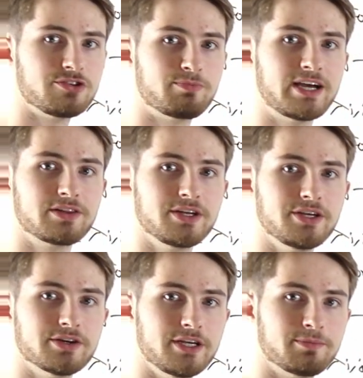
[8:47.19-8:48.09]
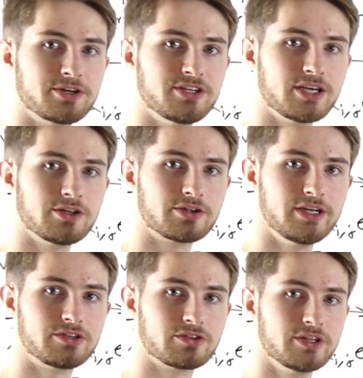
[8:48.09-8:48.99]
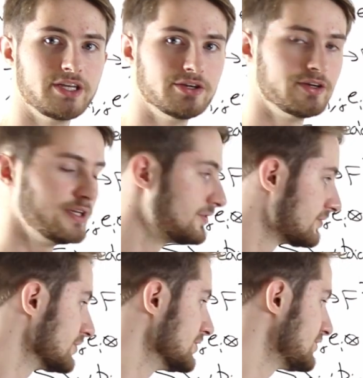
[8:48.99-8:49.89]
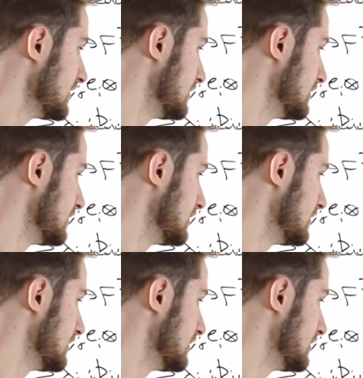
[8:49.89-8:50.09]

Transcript: is bilinear, in particular it's linear in the first